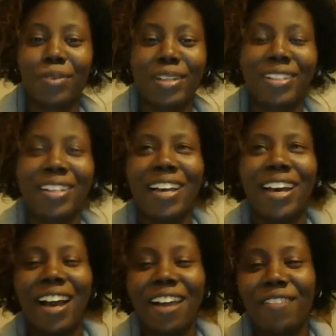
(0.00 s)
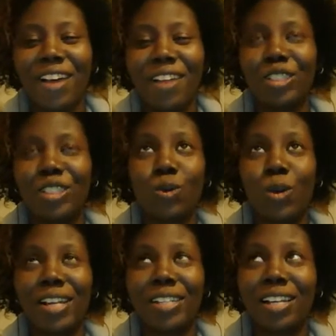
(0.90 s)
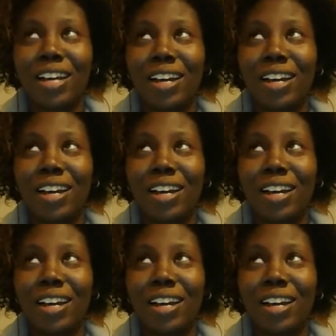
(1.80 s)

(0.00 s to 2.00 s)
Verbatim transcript: But I've enjoyed